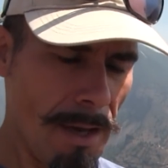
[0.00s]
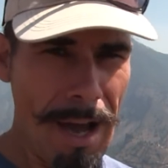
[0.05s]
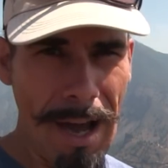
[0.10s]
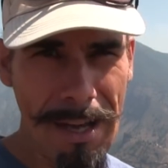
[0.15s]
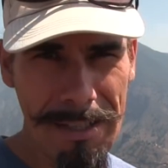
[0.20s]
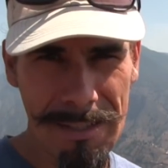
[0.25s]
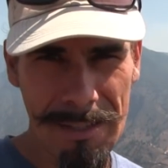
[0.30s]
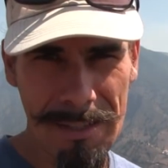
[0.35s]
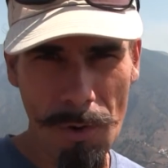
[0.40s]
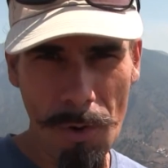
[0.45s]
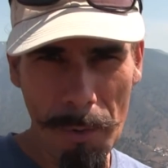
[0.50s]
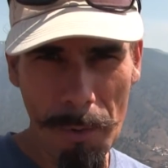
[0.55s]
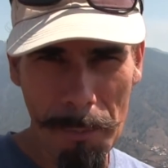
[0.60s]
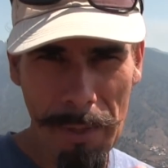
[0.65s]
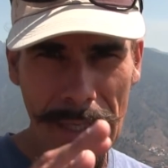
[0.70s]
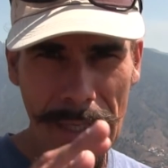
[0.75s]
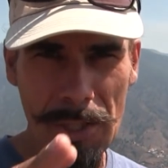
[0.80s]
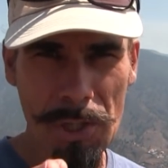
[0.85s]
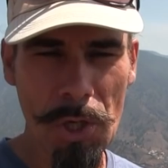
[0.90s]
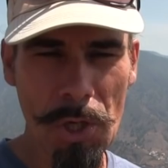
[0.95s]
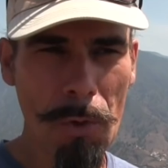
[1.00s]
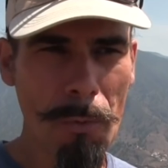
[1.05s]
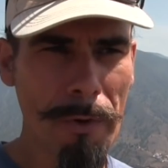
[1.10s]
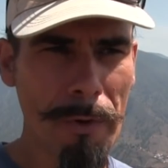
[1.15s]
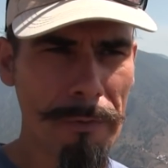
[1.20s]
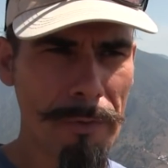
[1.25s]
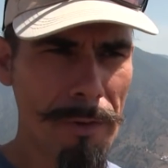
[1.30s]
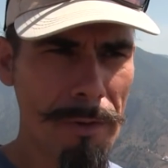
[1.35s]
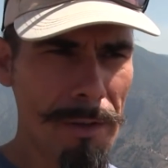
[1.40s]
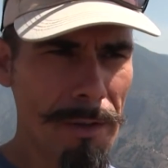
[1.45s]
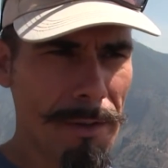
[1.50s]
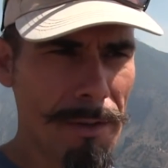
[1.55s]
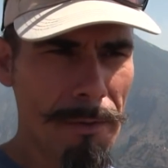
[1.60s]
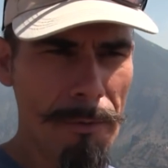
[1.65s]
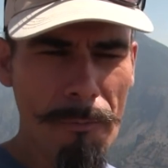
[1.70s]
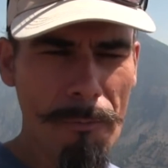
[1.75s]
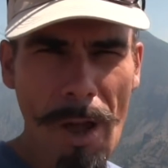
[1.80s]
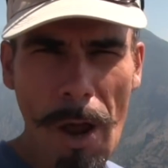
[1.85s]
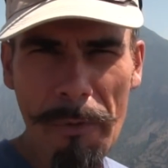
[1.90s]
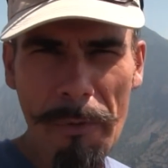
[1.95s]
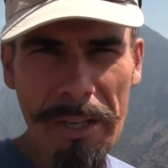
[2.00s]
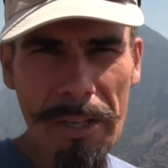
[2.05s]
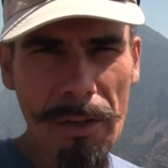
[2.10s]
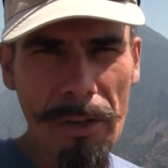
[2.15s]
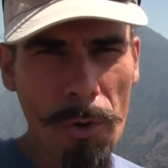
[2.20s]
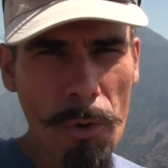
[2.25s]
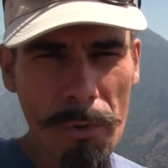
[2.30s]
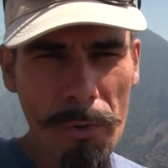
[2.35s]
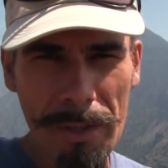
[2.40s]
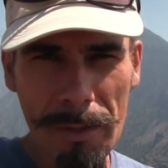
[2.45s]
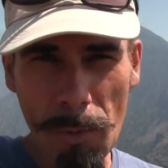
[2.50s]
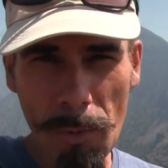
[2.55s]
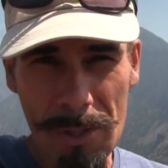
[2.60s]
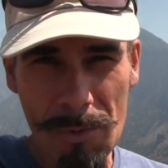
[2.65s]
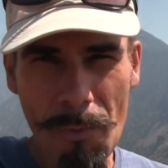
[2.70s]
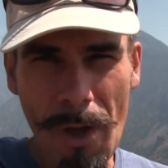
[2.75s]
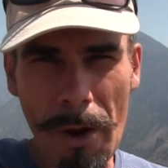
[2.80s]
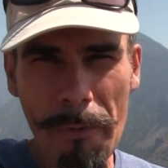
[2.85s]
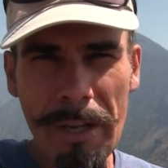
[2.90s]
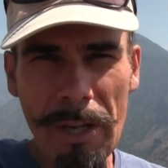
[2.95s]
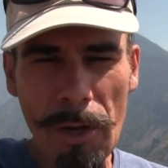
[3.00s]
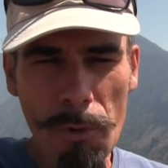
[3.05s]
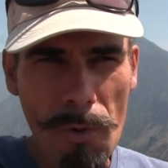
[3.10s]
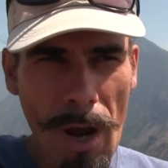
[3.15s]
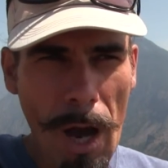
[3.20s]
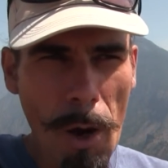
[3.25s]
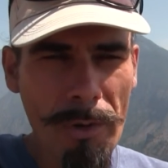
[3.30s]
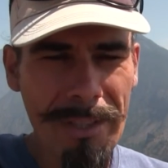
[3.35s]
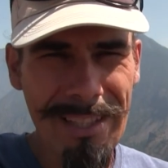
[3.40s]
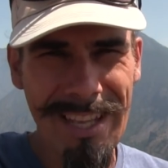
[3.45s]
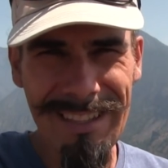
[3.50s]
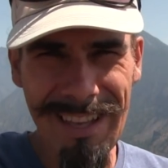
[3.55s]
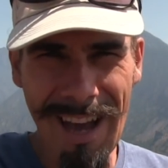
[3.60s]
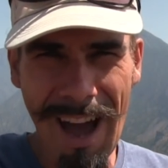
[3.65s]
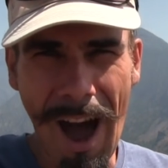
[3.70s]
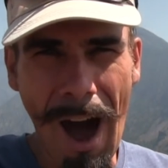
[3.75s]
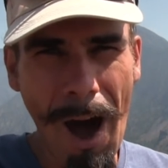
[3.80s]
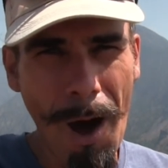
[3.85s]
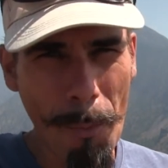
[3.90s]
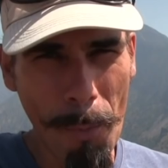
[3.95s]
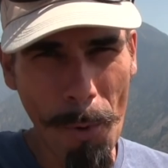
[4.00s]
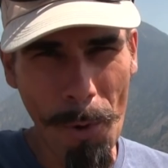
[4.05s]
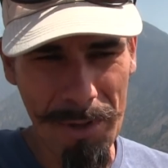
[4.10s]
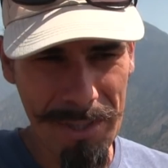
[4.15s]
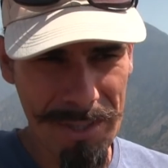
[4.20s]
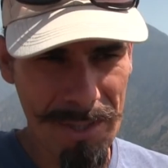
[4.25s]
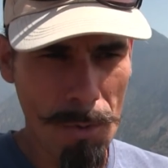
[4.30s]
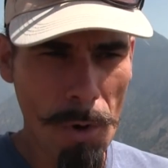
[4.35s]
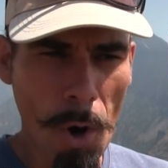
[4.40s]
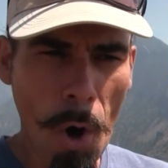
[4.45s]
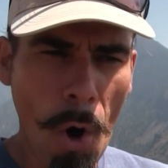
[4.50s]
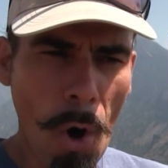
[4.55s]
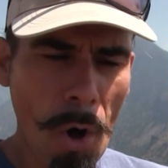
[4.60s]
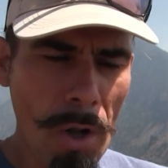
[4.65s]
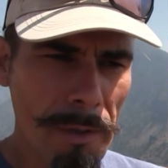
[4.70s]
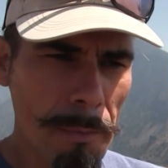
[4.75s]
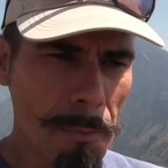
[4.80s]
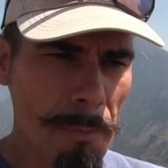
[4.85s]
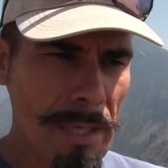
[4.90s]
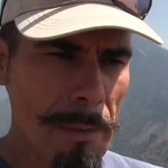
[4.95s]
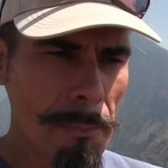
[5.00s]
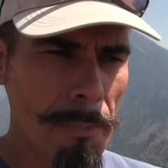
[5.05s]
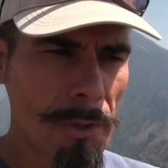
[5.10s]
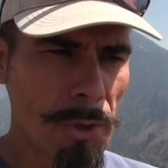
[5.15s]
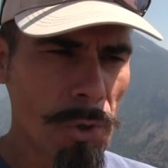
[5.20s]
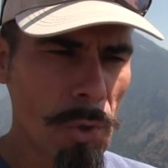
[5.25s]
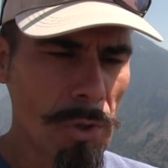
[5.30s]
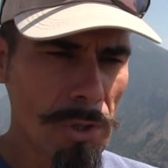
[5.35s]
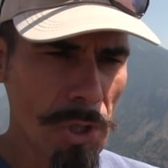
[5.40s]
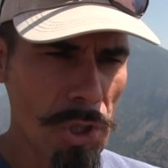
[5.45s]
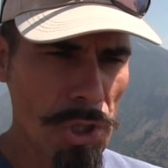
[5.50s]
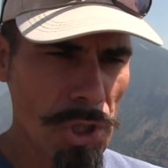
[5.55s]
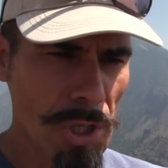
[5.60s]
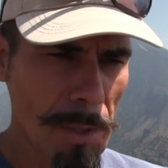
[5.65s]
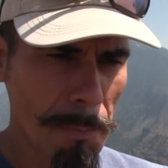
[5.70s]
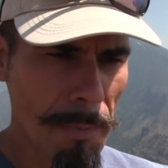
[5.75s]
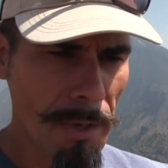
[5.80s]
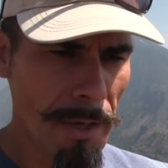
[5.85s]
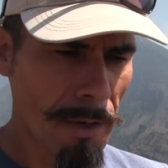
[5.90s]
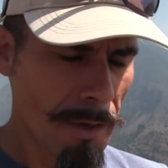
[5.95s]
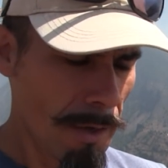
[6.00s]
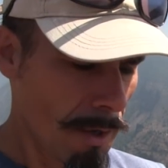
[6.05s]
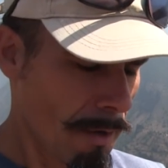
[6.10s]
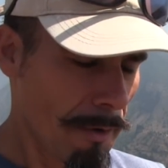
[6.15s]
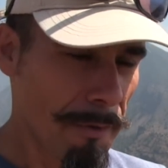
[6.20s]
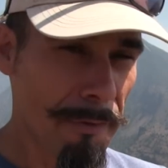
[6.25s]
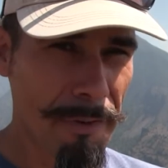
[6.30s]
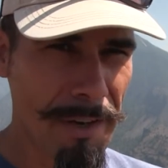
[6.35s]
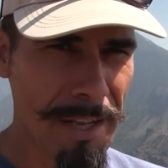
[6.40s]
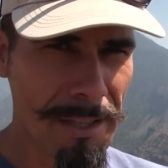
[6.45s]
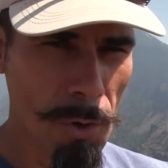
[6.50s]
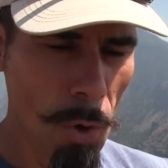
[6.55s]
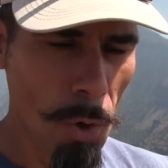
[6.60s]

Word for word: I saw a picture with a uh, very it was very crowded at the harbor so all the people took the ship Fred